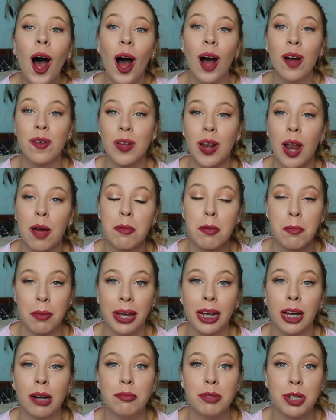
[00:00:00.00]
I feel like my
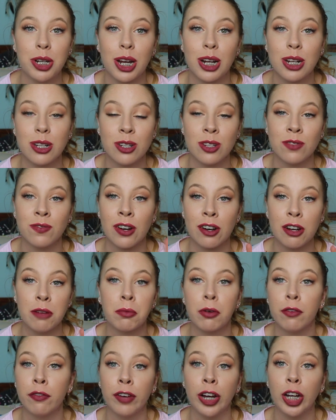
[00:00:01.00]
makeup today is just very
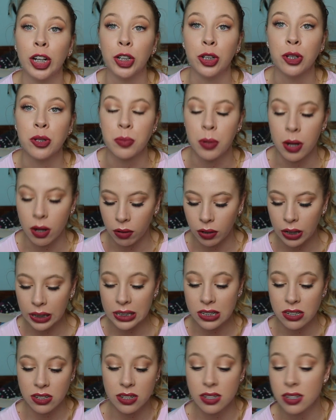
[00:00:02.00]
professional as well,
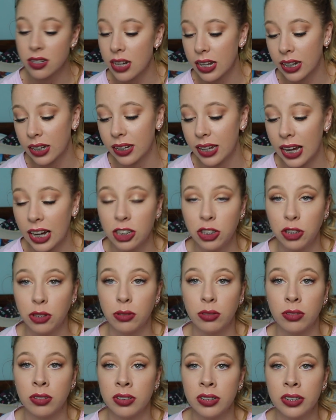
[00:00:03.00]
and it's just like a
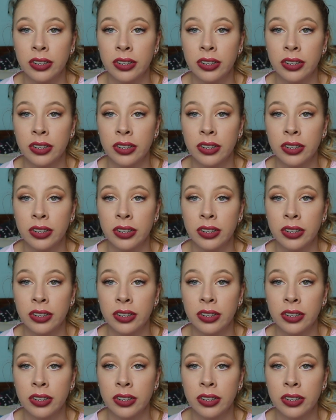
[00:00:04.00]
casual